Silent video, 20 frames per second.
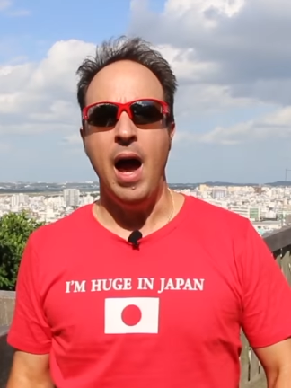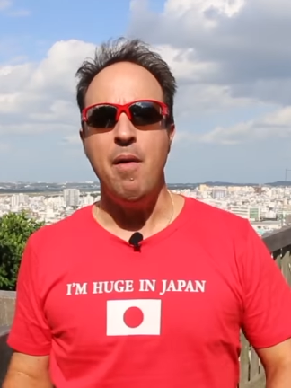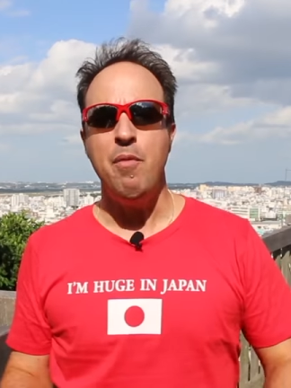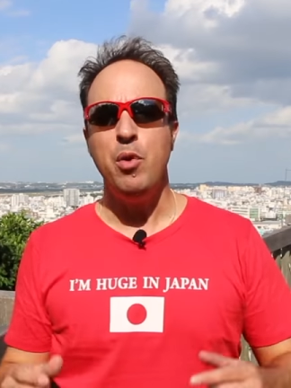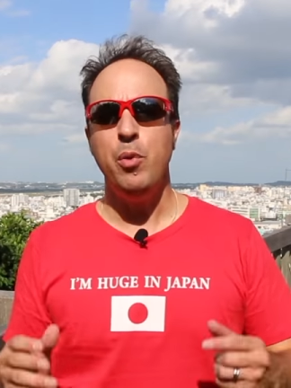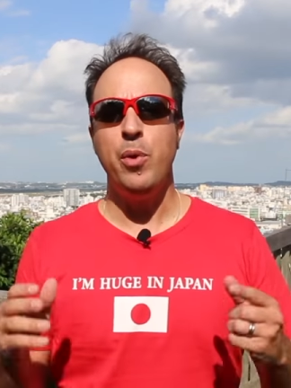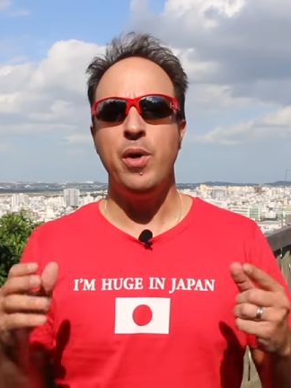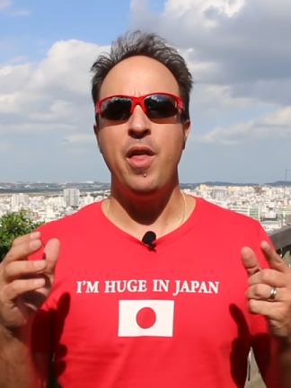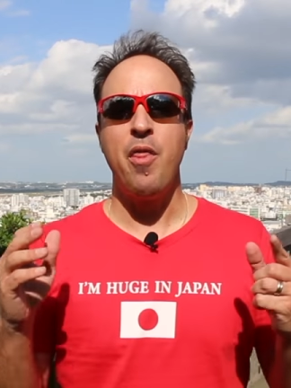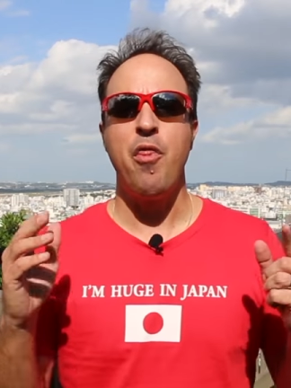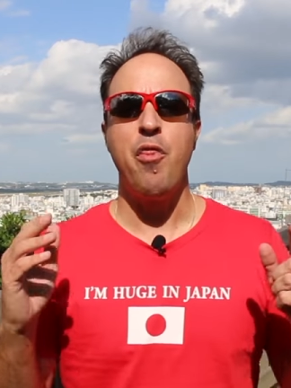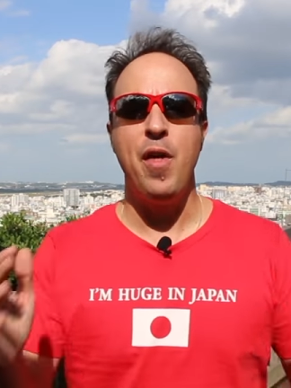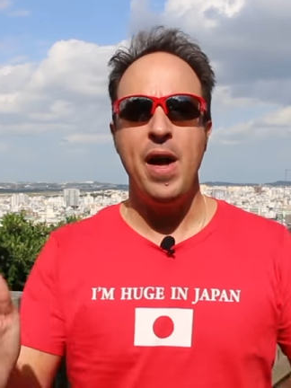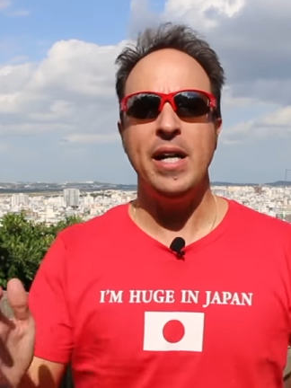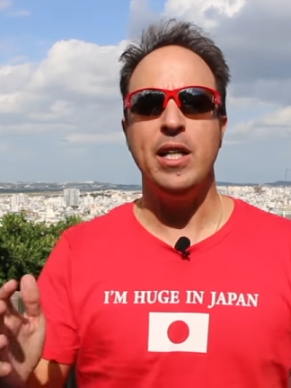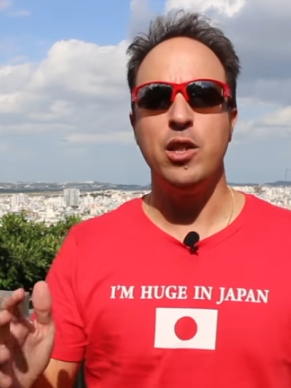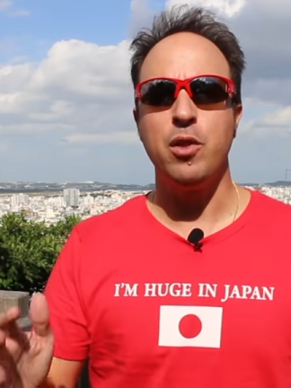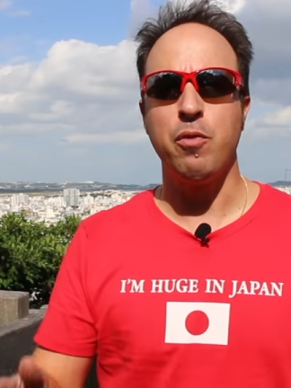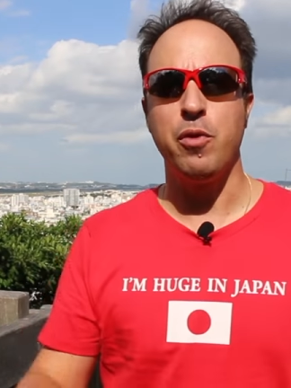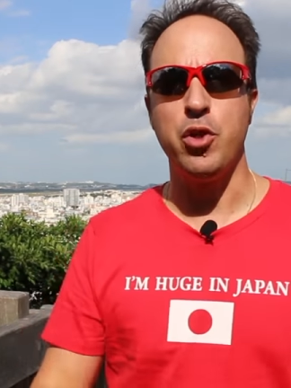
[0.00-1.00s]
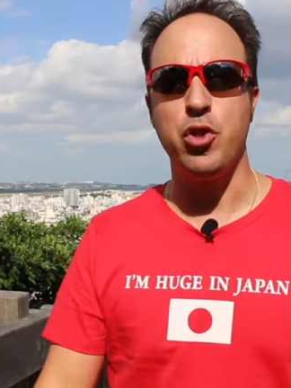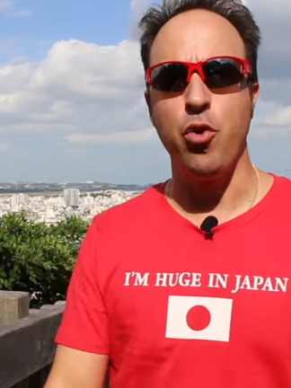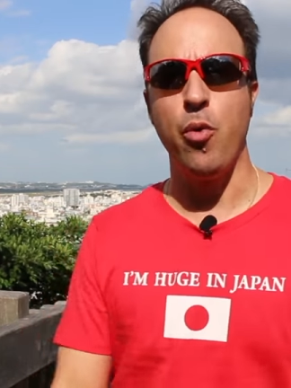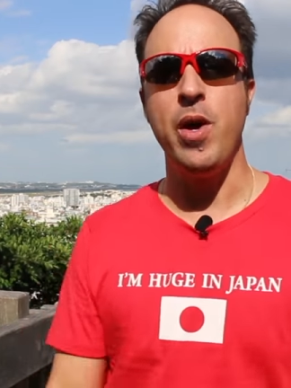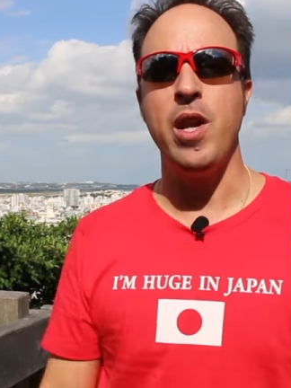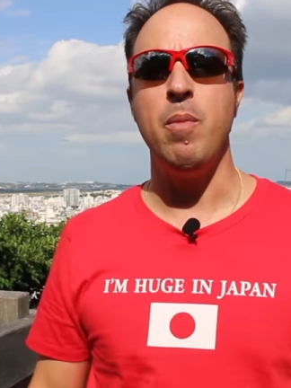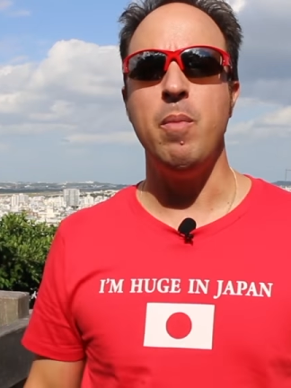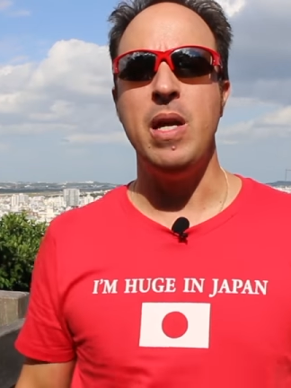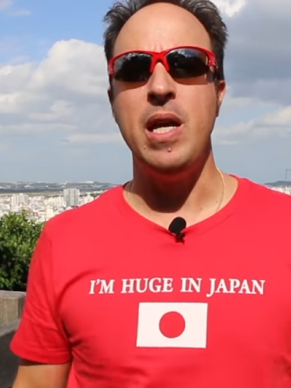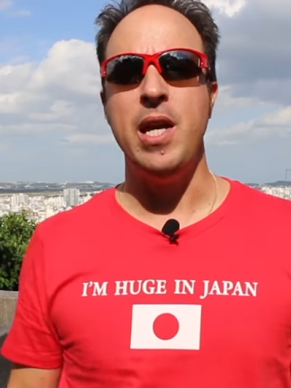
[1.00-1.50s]
everyone, and thanks for
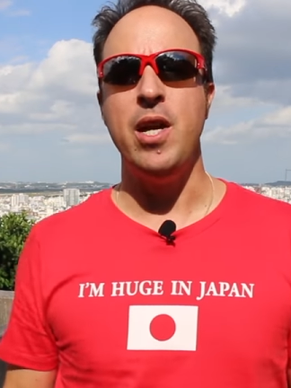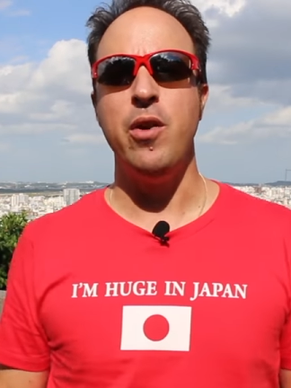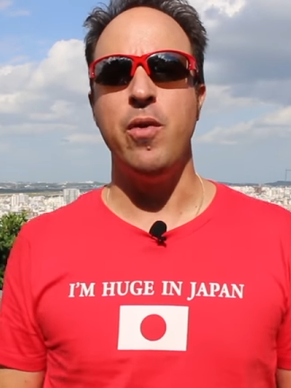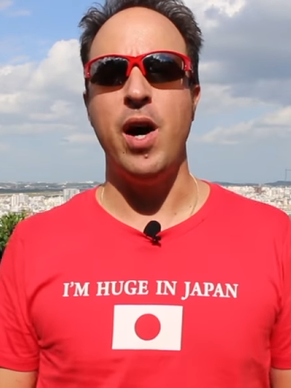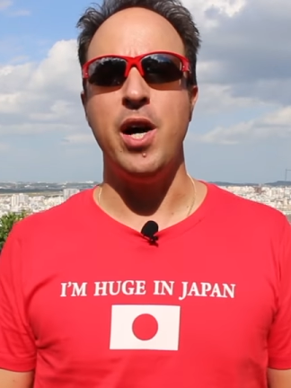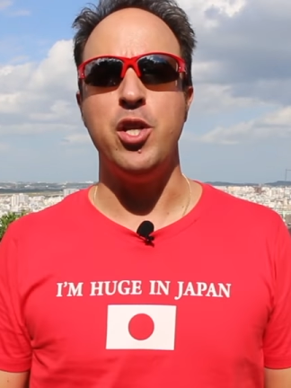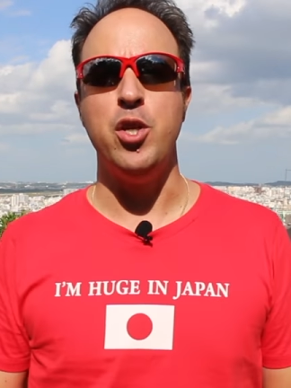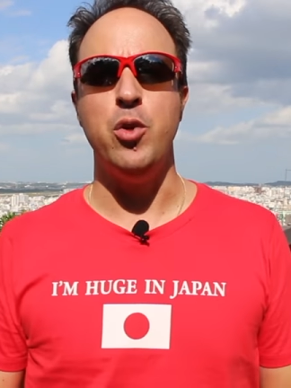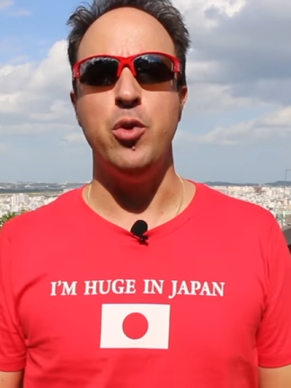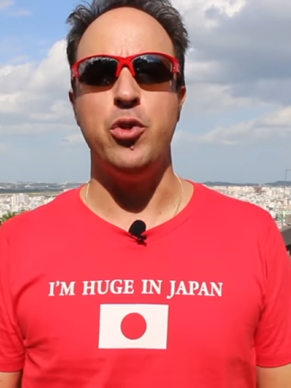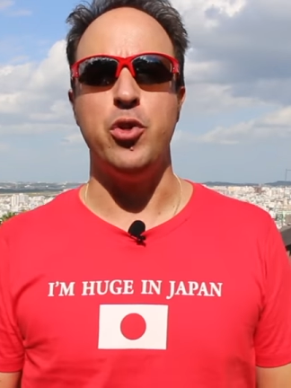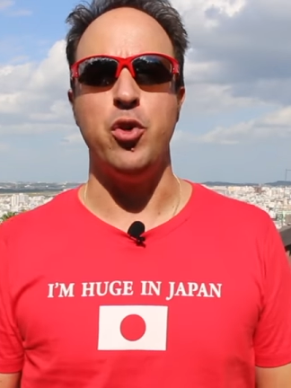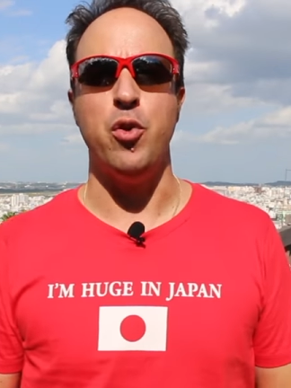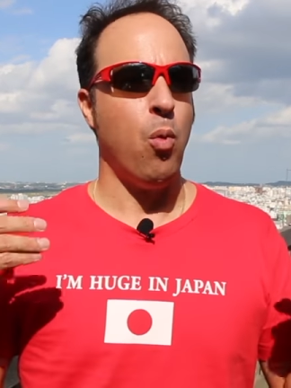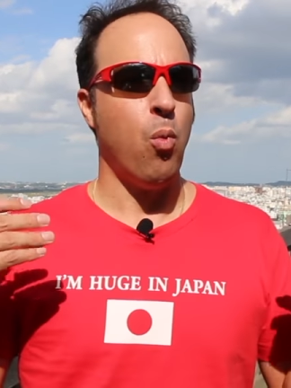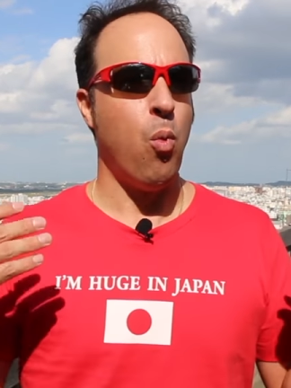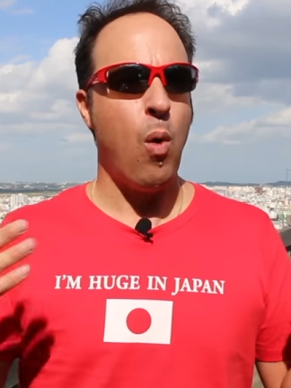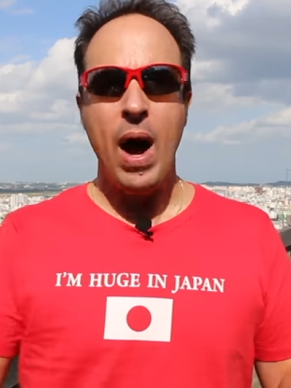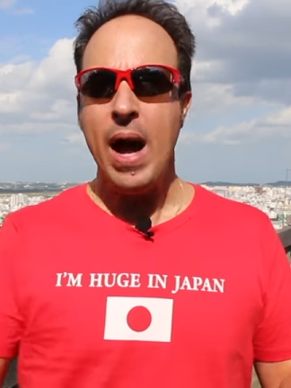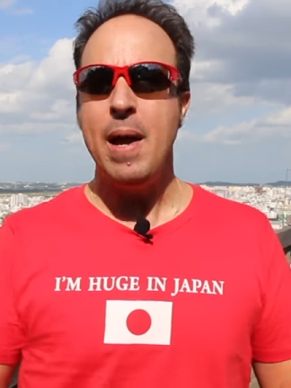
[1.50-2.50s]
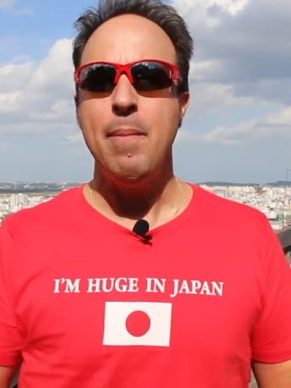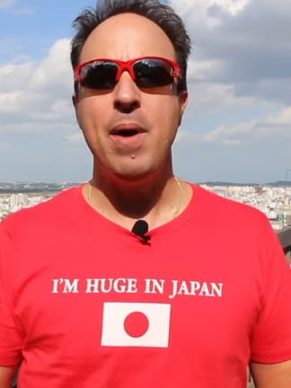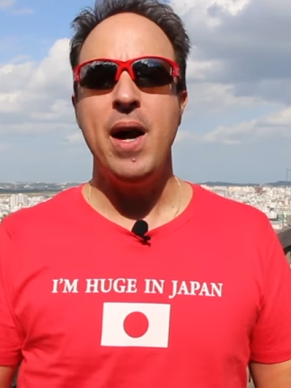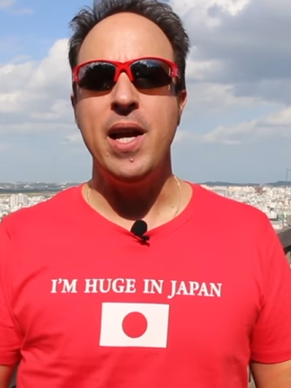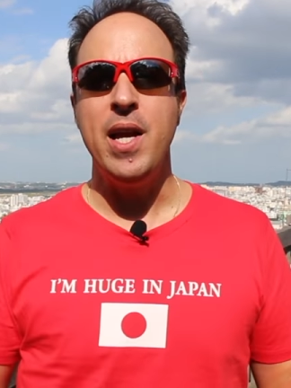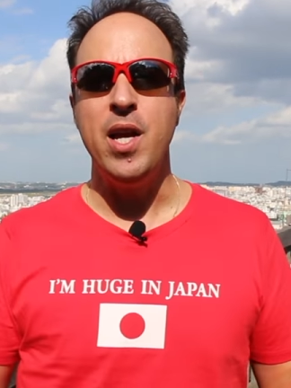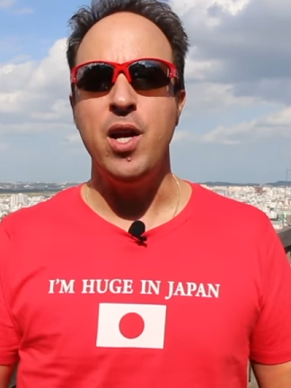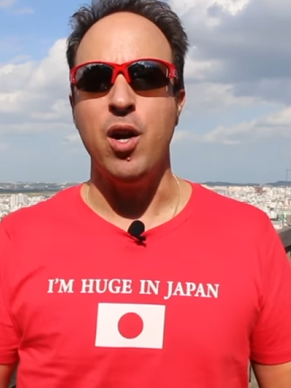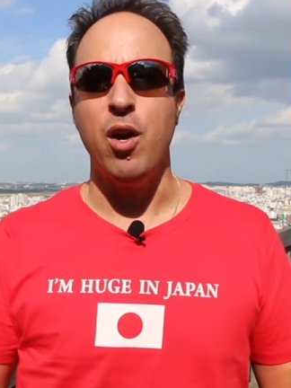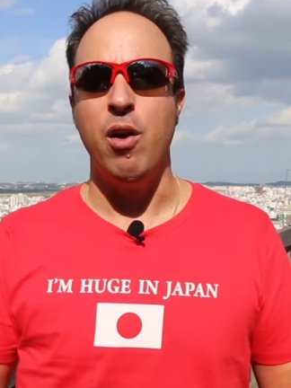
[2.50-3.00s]
joining me here on YouTube. Why am
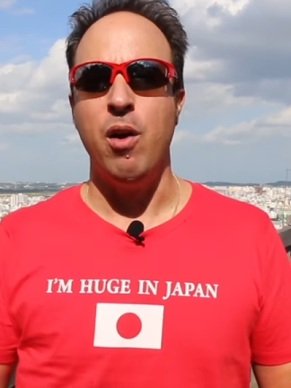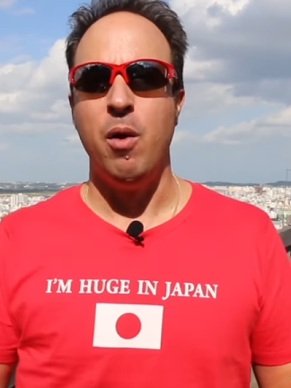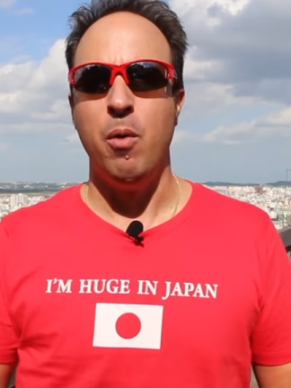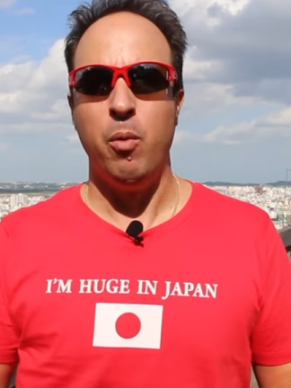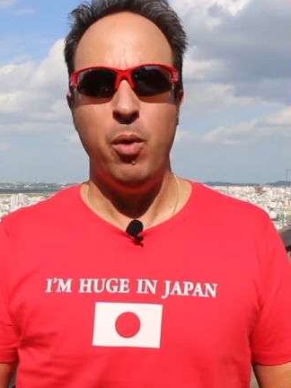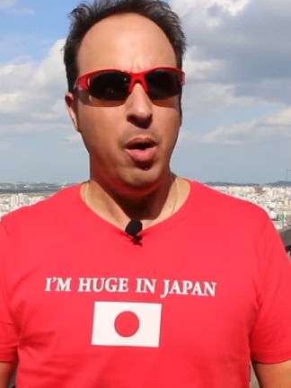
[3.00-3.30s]
I here?